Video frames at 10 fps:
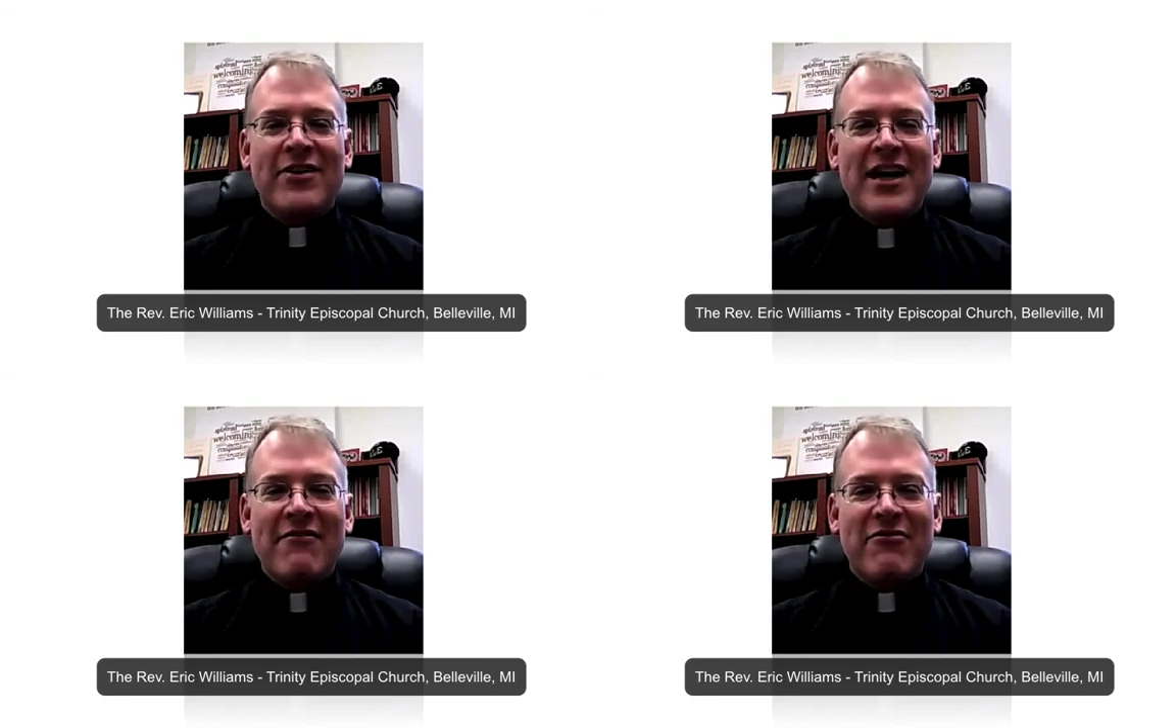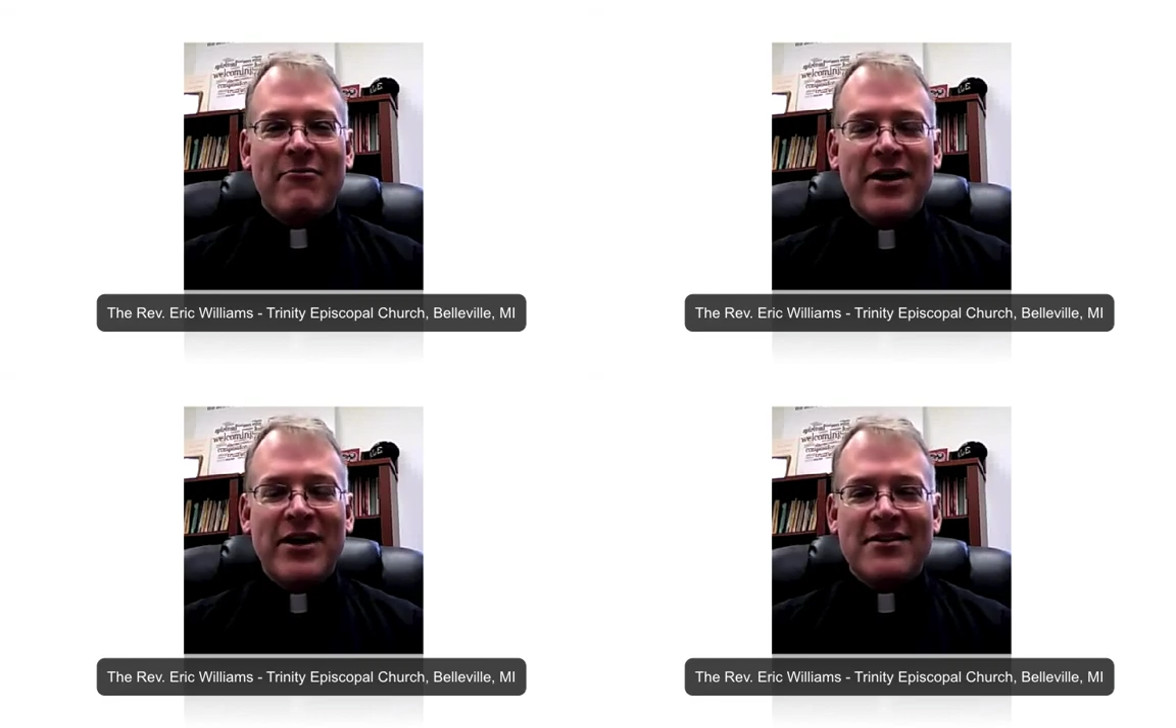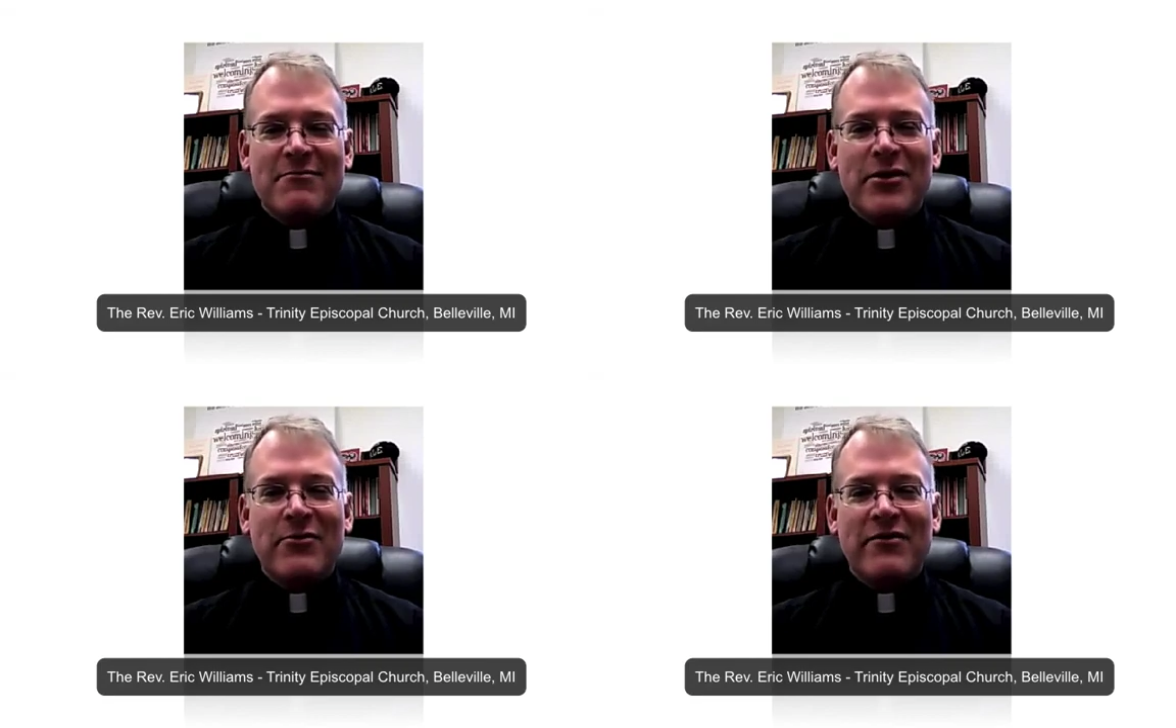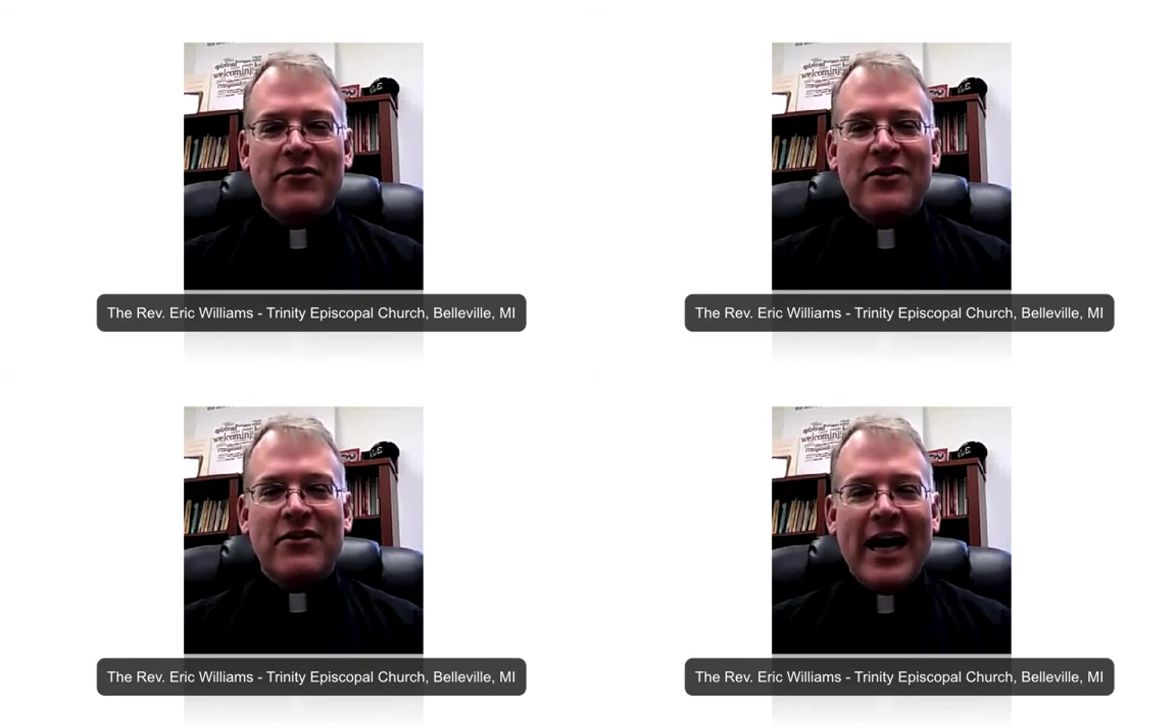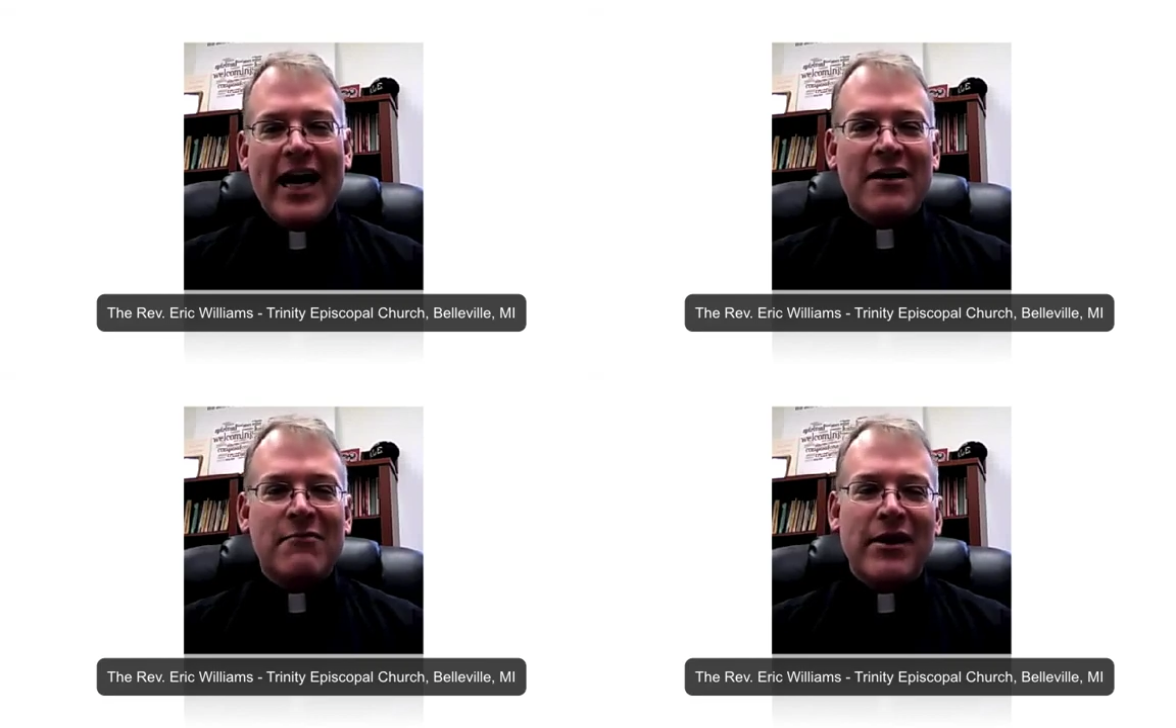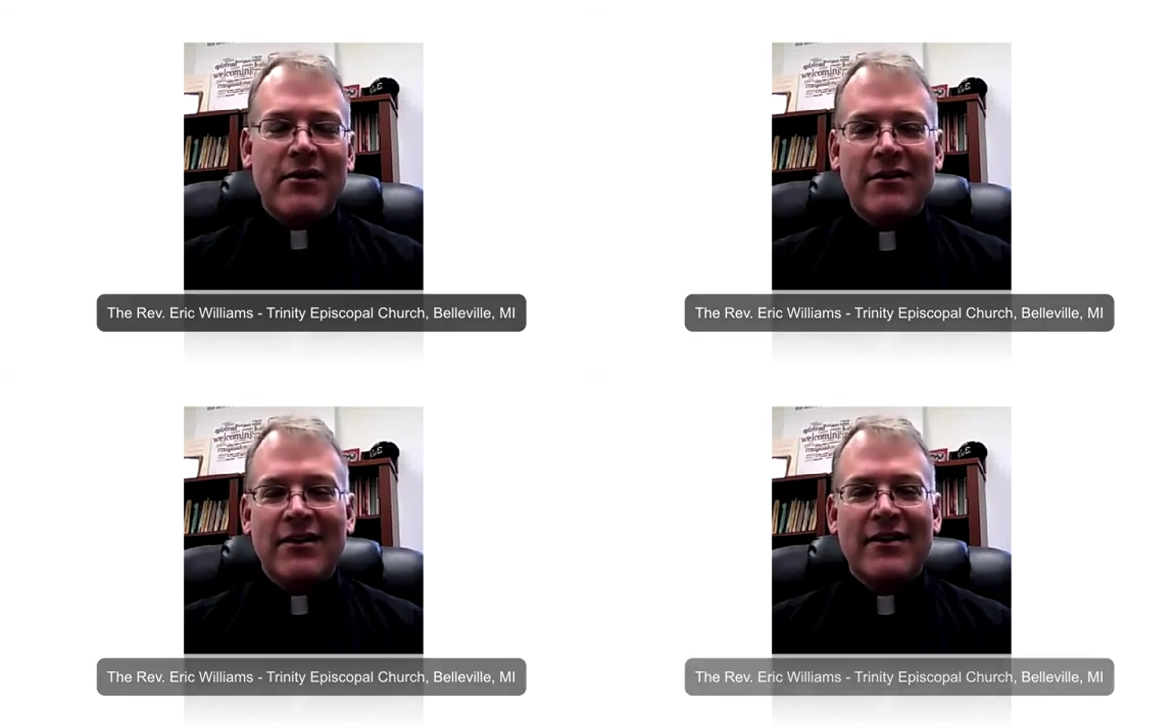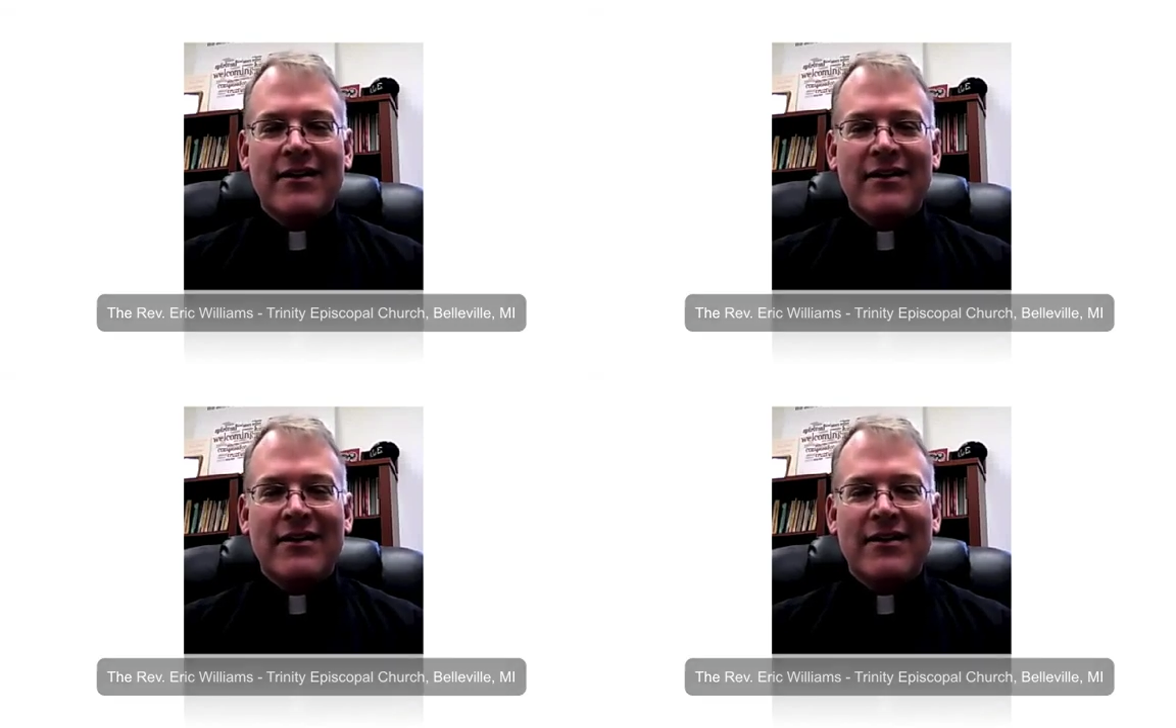for confirmation, but we've still had about